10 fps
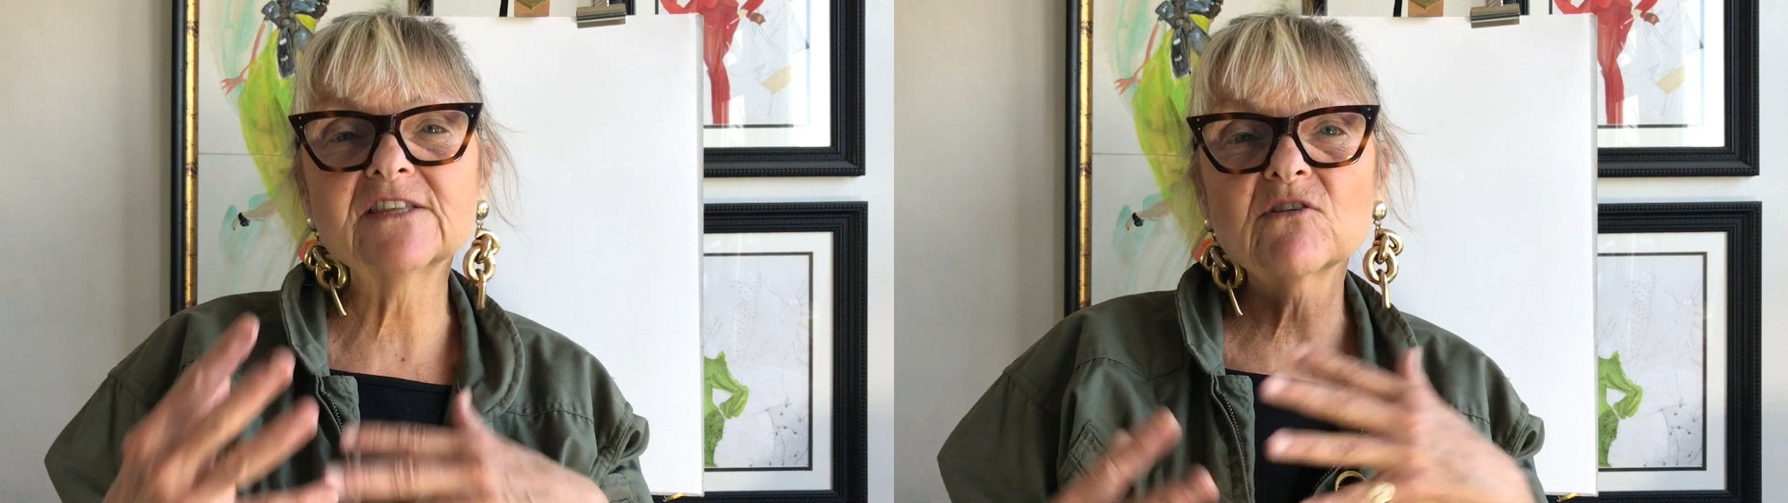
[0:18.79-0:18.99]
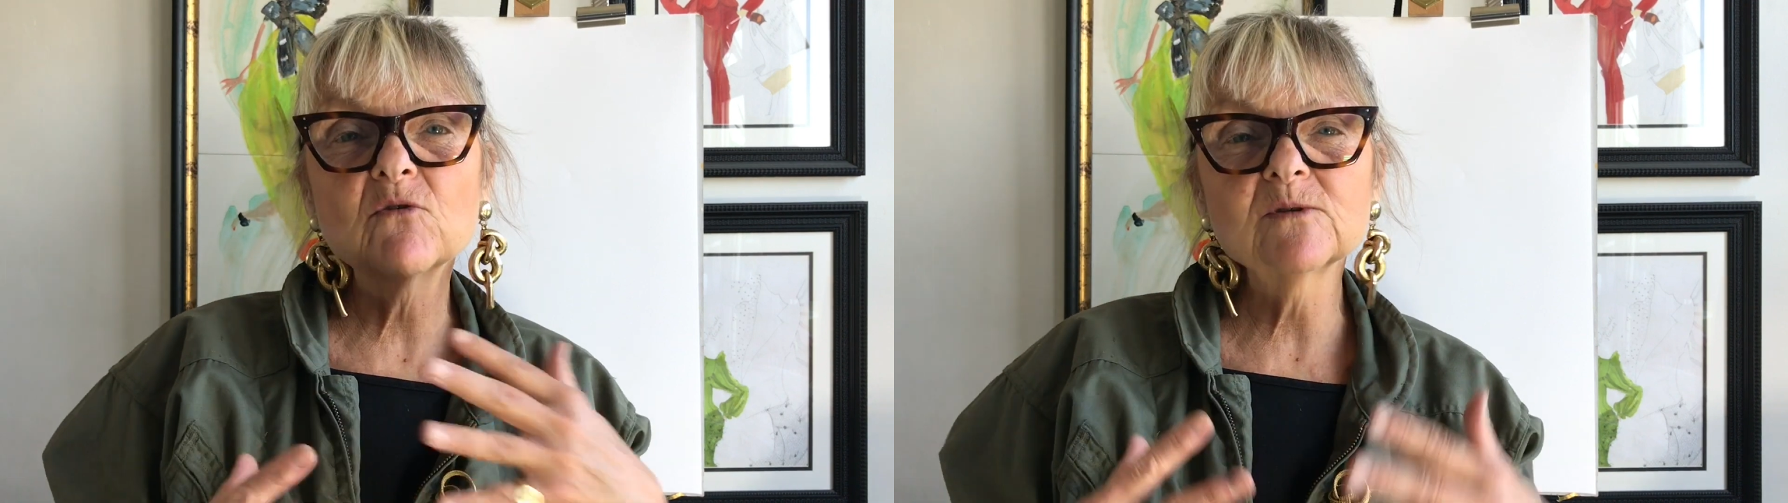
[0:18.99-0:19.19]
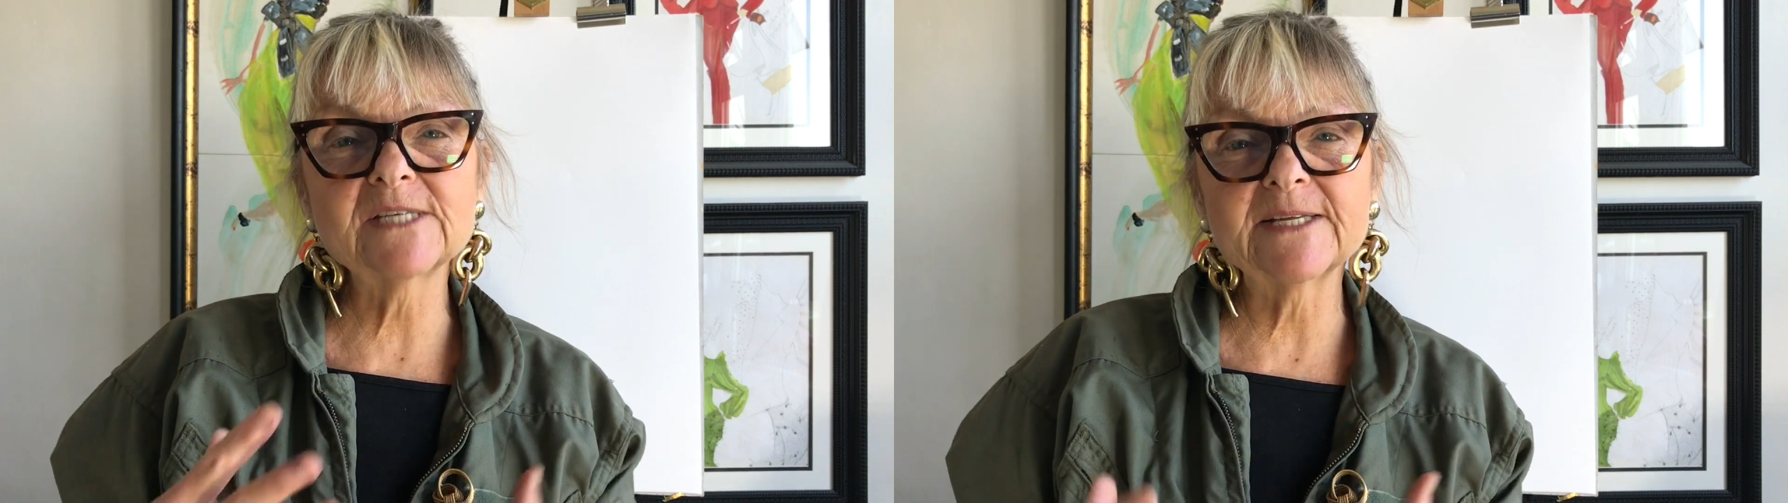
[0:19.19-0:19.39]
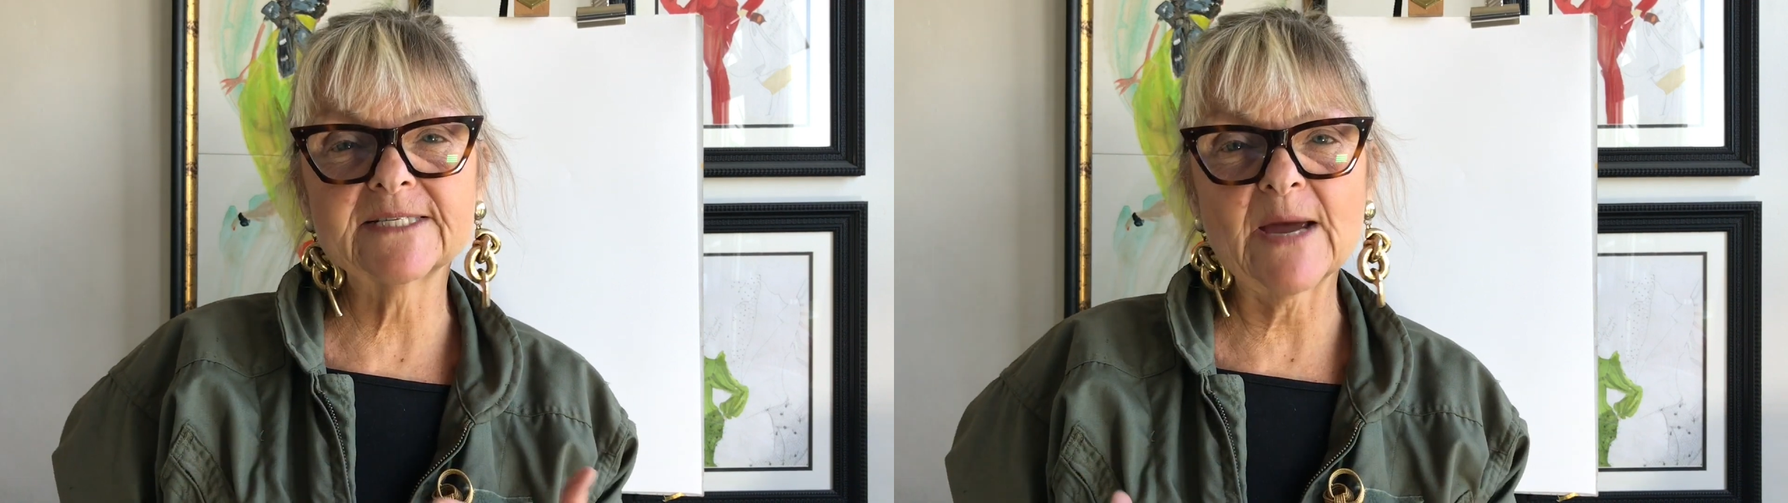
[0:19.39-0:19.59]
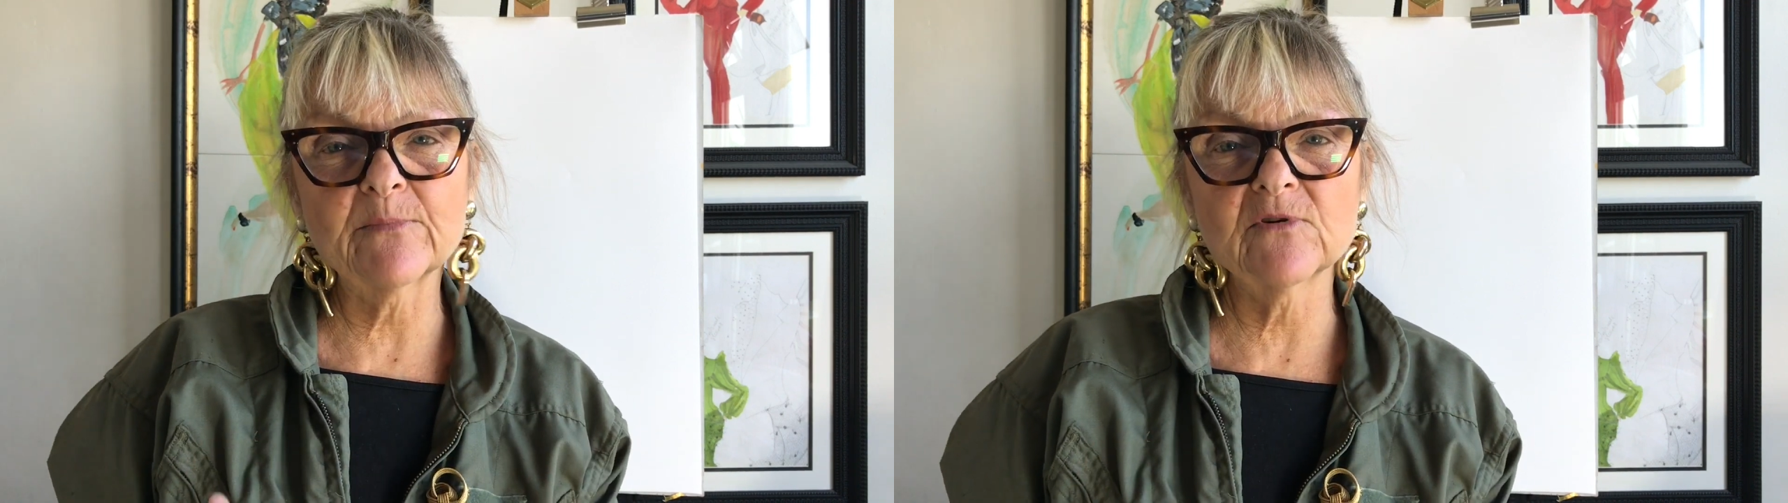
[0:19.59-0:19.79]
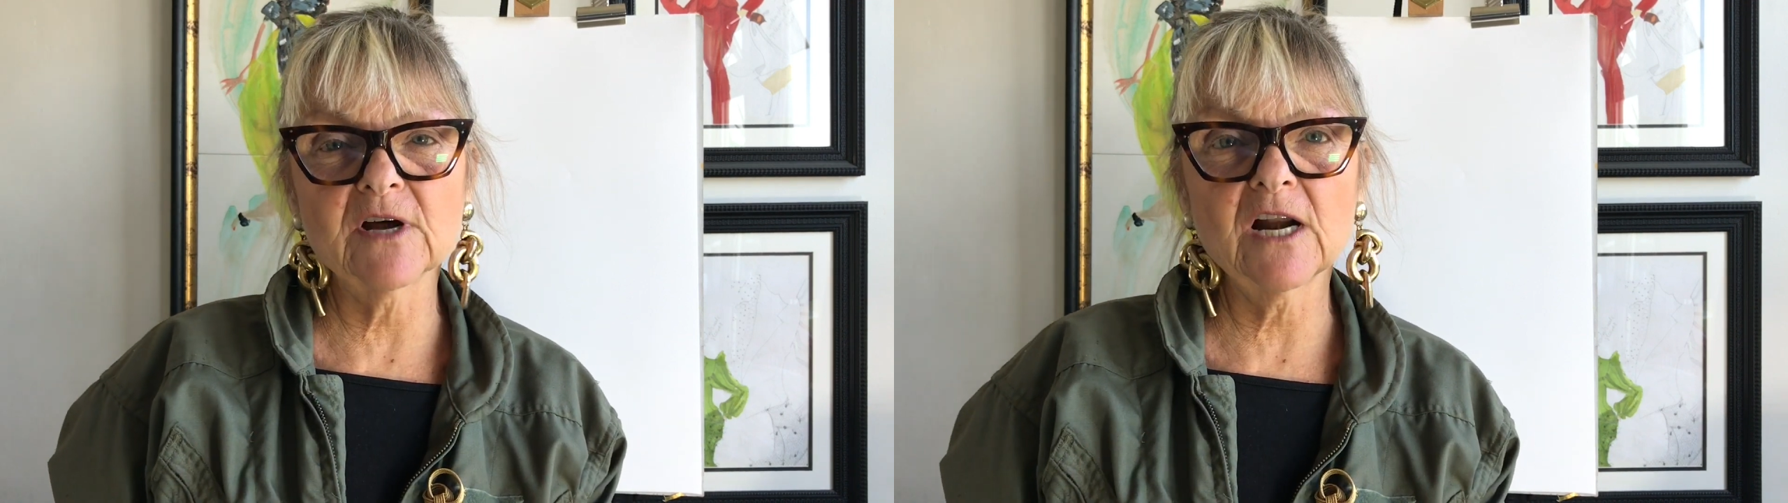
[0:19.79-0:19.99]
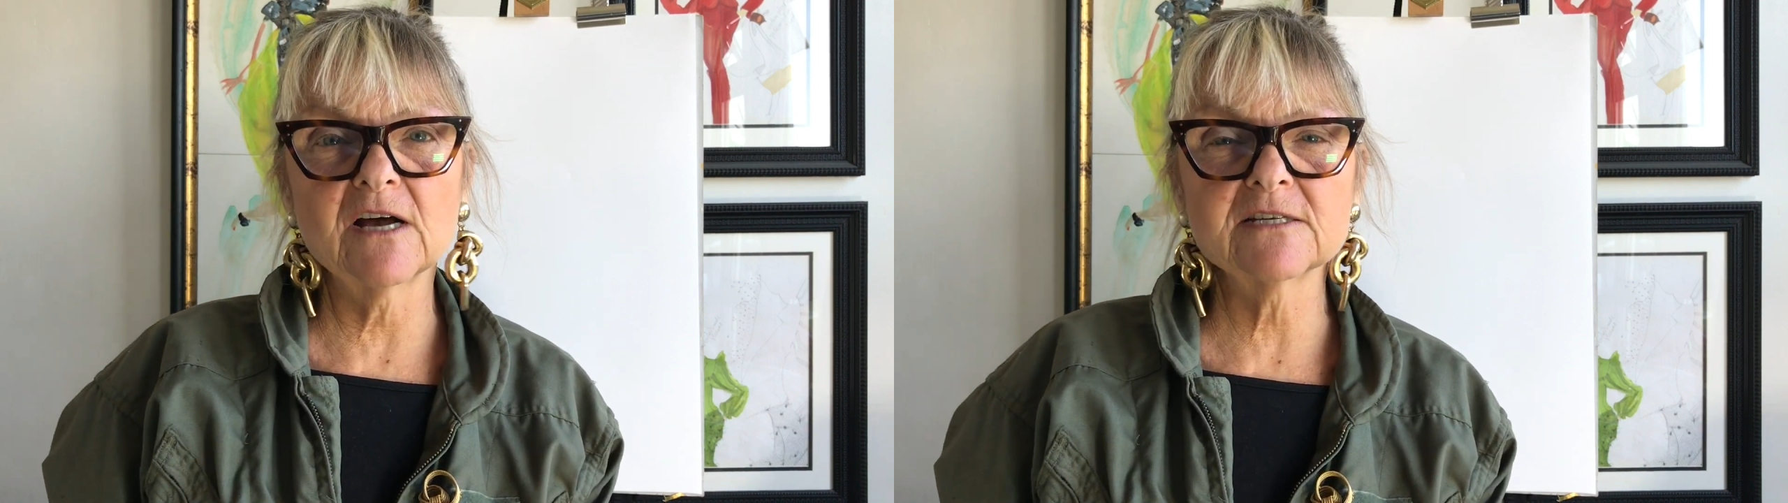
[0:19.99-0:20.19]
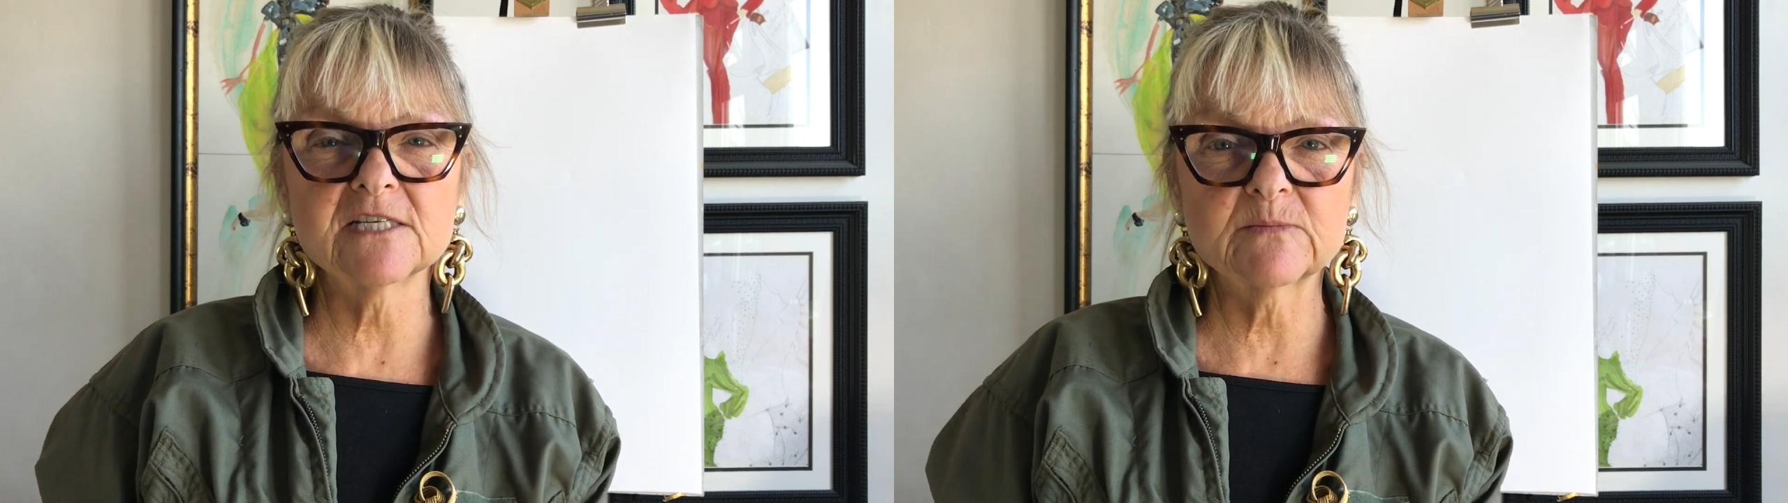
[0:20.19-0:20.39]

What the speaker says: they're all separate classes,